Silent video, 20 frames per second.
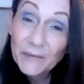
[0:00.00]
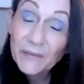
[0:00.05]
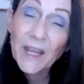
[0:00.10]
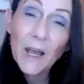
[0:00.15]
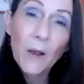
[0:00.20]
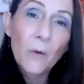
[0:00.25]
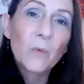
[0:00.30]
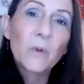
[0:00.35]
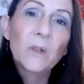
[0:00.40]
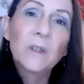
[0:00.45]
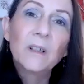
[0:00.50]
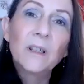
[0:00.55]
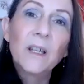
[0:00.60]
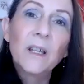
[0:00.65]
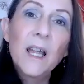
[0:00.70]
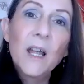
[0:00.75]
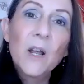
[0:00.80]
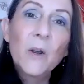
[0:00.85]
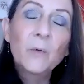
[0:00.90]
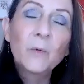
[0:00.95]
that will
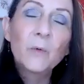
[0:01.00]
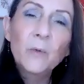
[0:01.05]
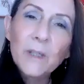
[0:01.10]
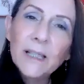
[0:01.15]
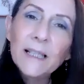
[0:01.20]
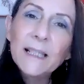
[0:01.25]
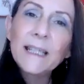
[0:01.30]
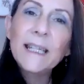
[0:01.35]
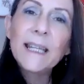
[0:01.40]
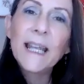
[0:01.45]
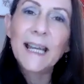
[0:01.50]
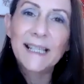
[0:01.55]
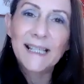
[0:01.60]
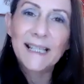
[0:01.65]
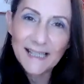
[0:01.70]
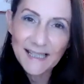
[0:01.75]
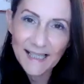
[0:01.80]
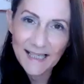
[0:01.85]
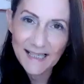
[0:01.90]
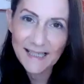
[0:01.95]
really
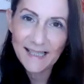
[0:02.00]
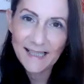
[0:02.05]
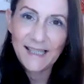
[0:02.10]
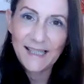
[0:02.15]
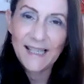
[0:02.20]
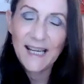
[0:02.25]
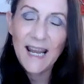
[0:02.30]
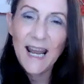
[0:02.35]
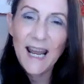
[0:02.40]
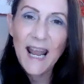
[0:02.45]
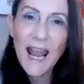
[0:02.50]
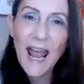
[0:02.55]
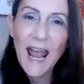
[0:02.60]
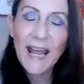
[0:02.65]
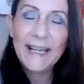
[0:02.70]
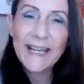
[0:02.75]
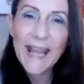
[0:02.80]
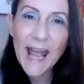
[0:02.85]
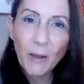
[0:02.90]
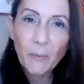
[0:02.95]
assist
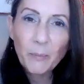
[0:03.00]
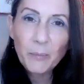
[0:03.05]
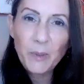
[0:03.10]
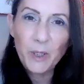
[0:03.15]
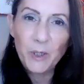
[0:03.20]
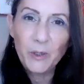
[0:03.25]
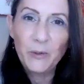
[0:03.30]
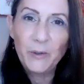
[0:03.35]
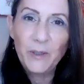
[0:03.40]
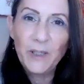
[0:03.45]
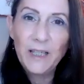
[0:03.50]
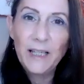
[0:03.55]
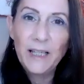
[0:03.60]
and help you